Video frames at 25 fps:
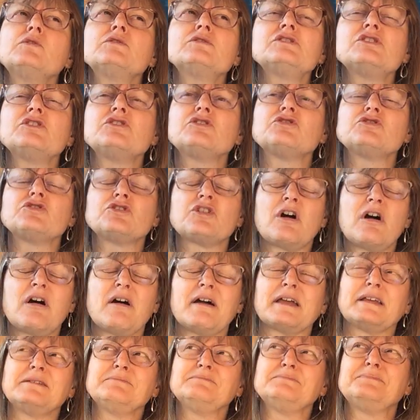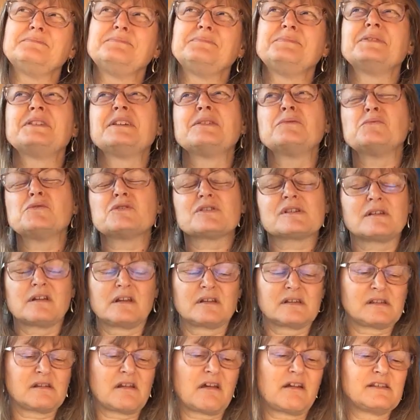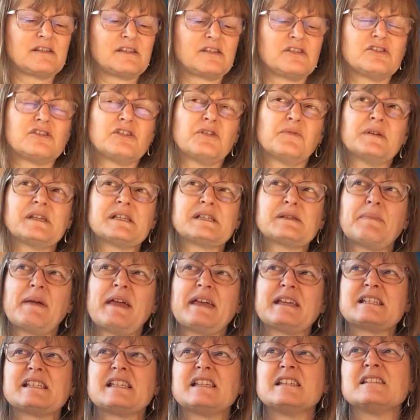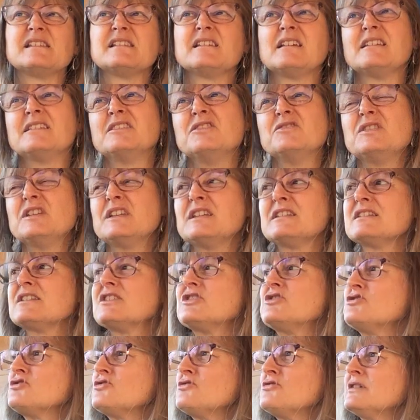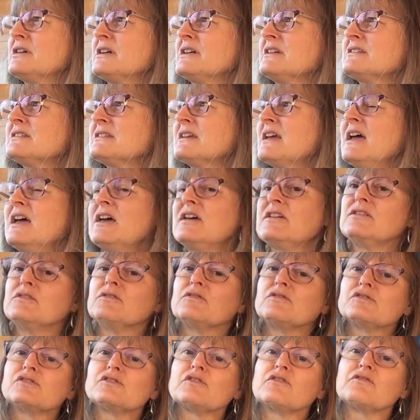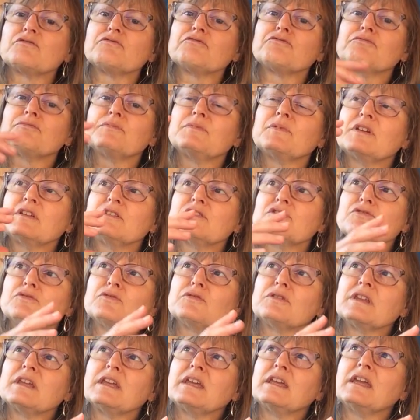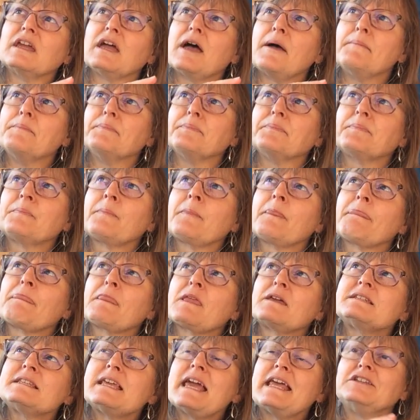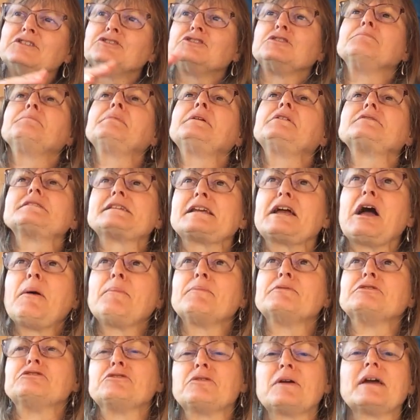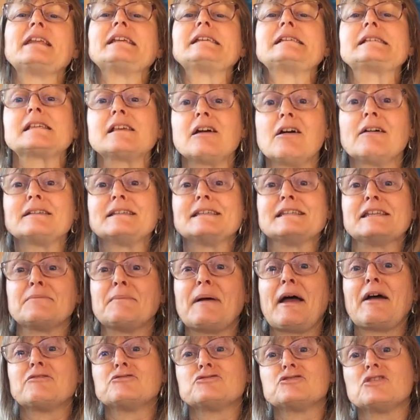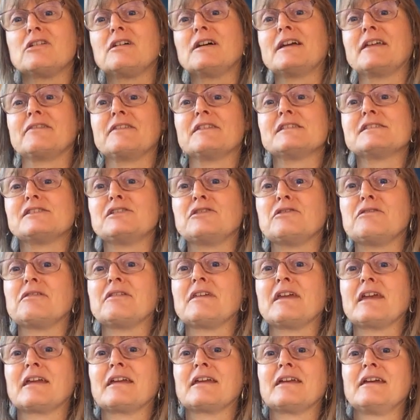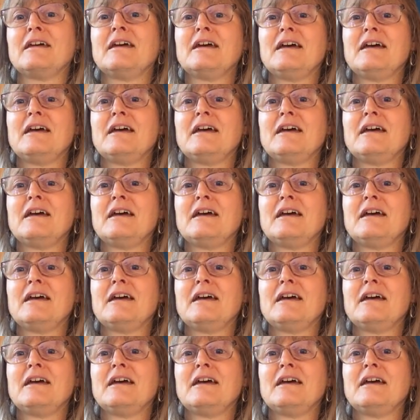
wanted to try, but it wasn't as nice as you expected and you didn't enjoy it. You could sort of do the tension building up as you get excited about trying this new thing.